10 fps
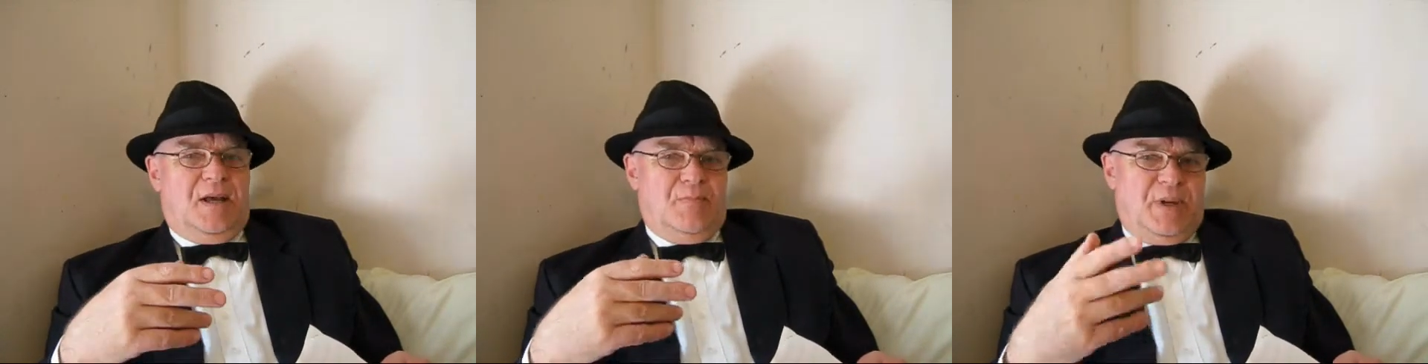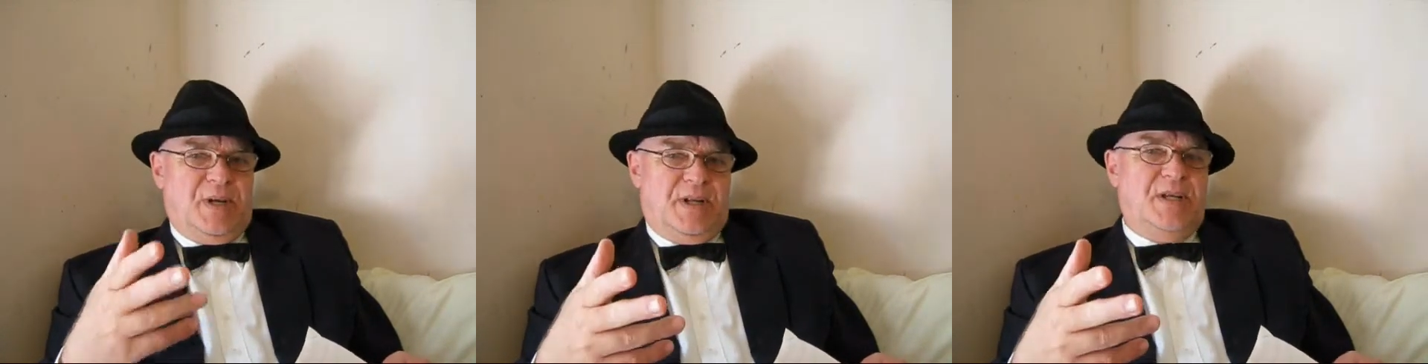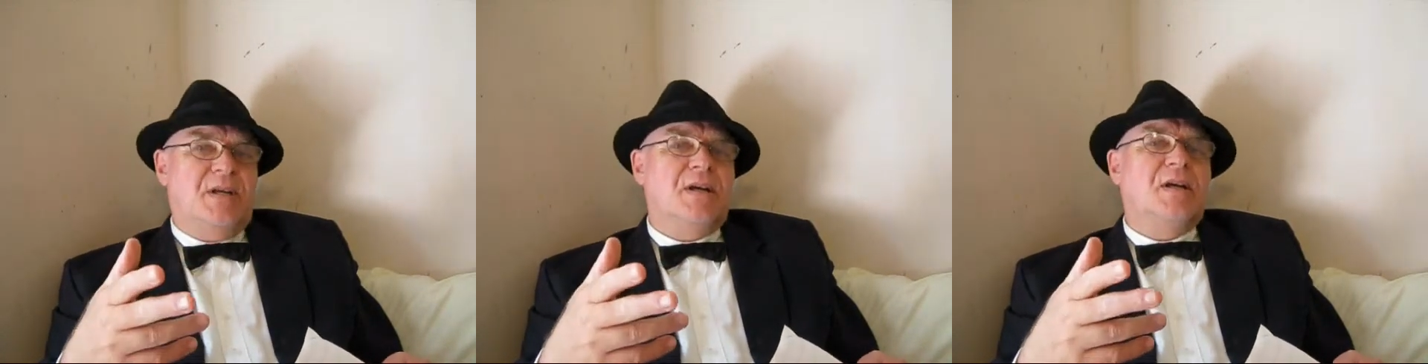
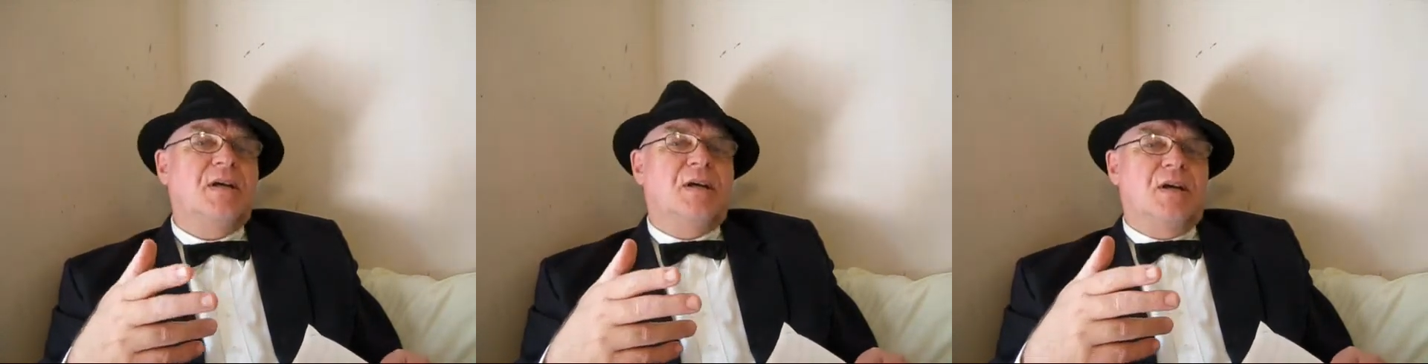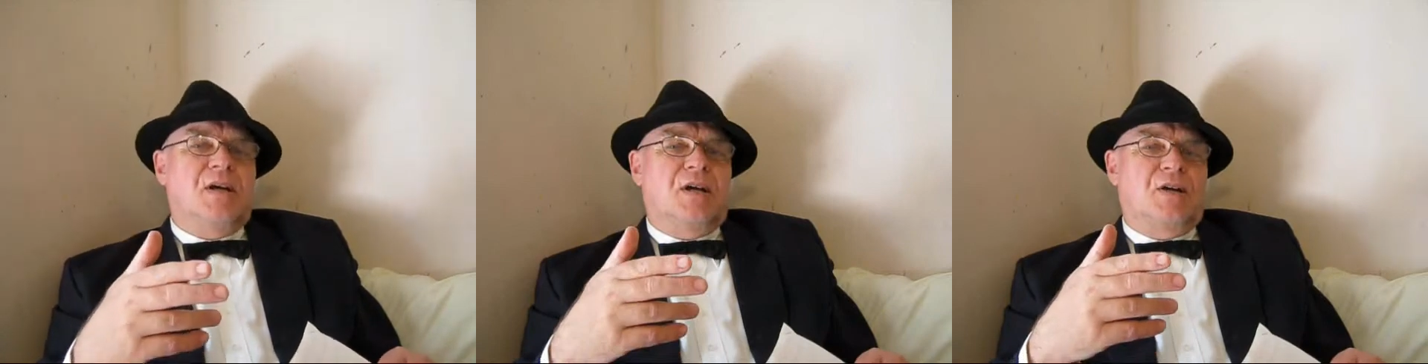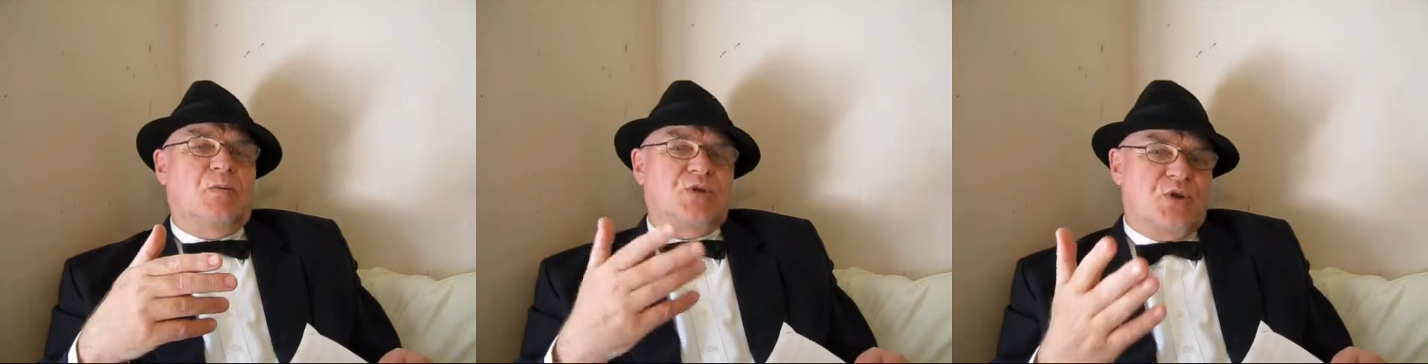money,
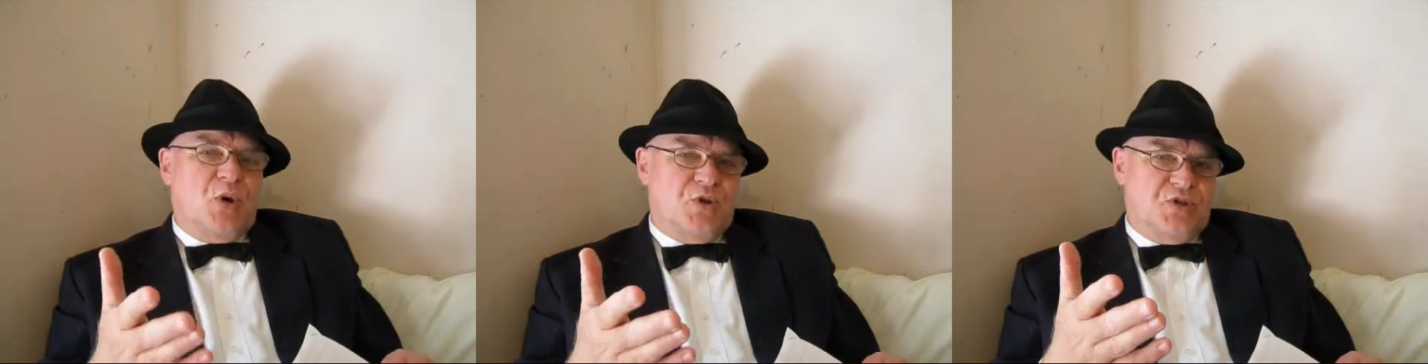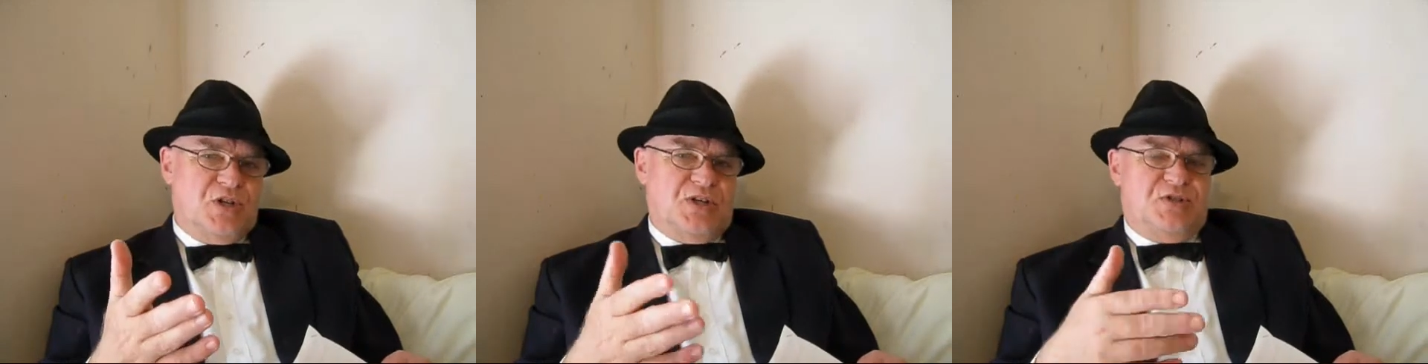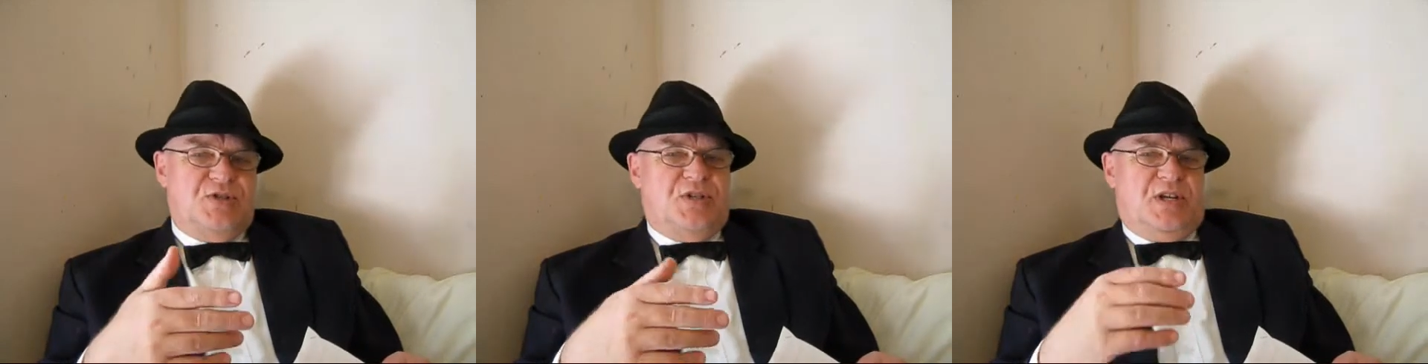was
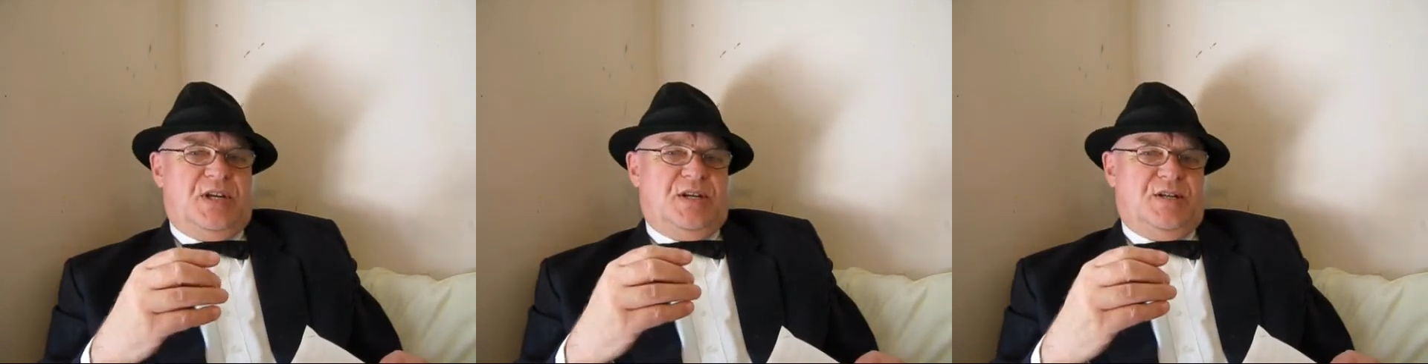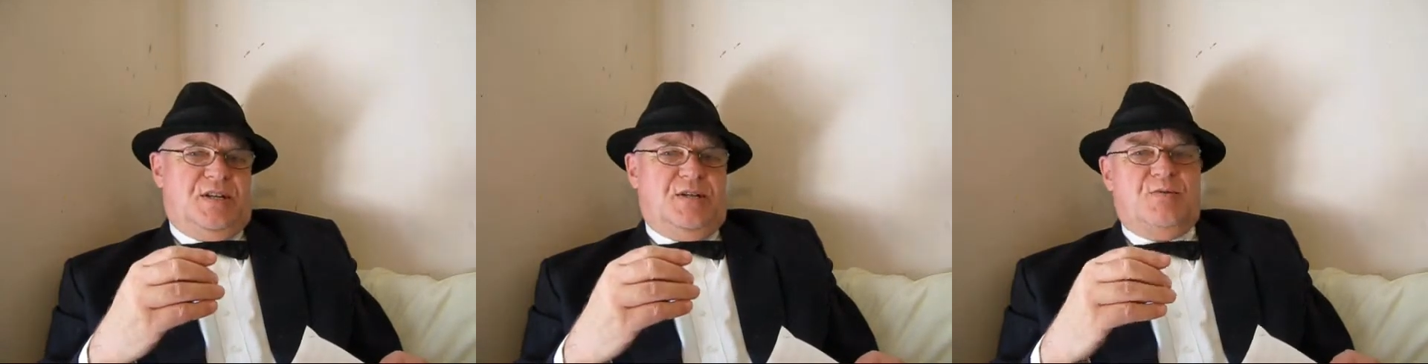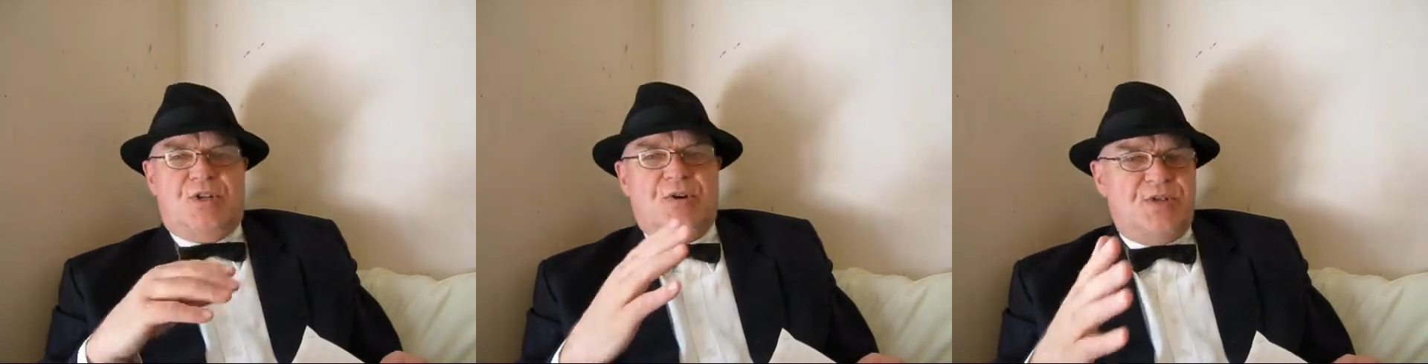costless and there
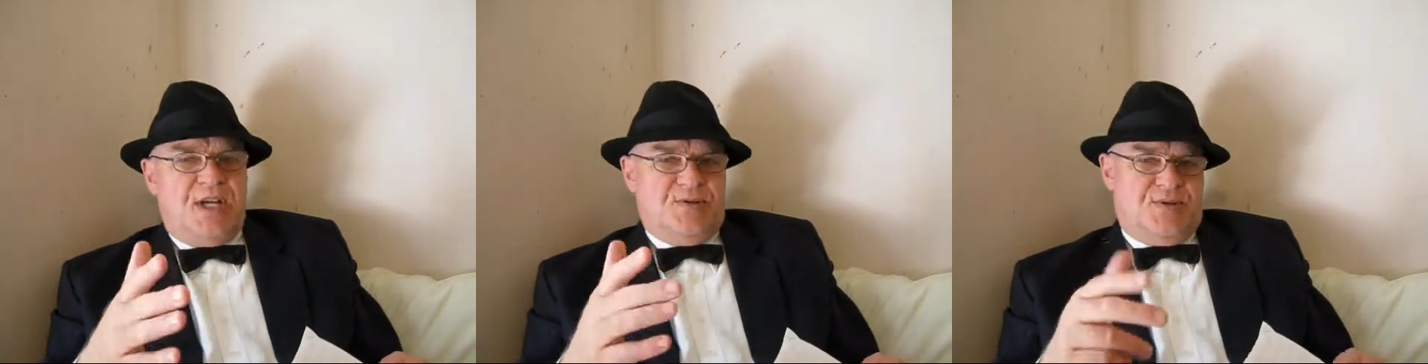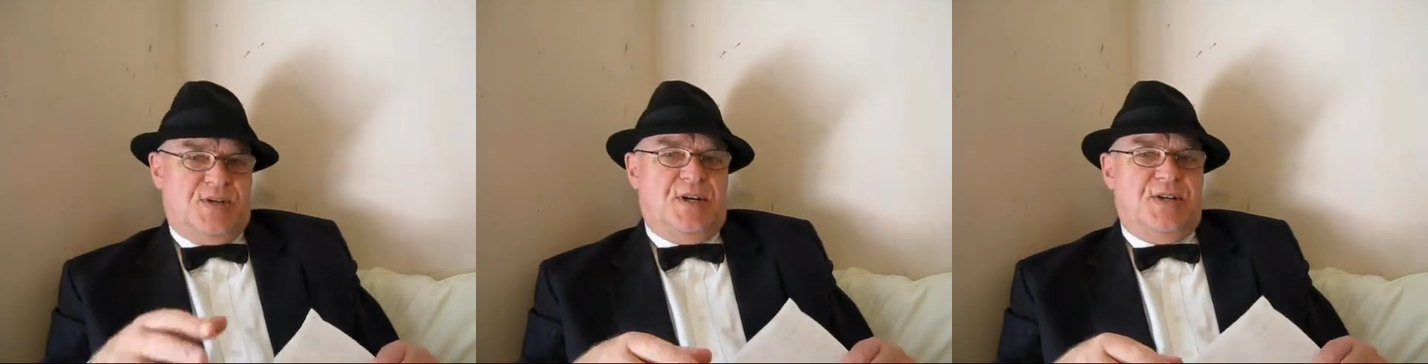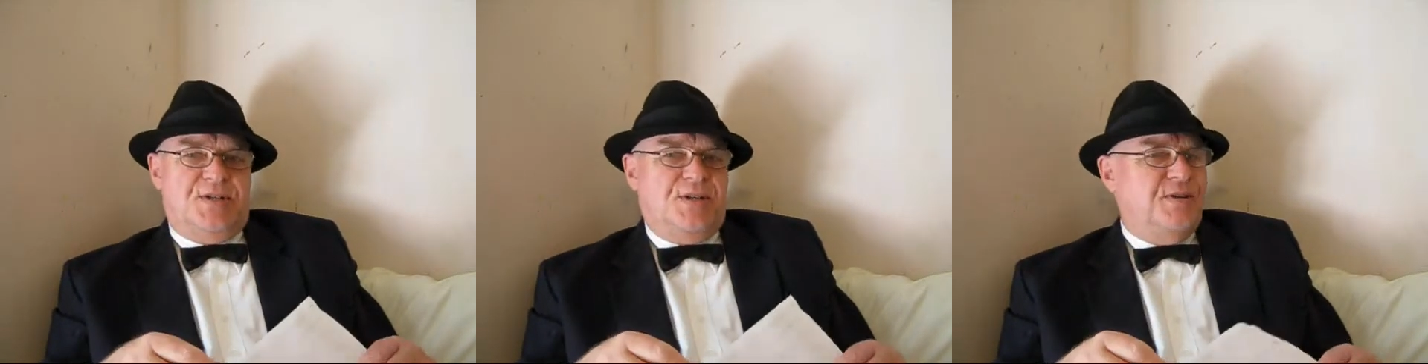was no downside.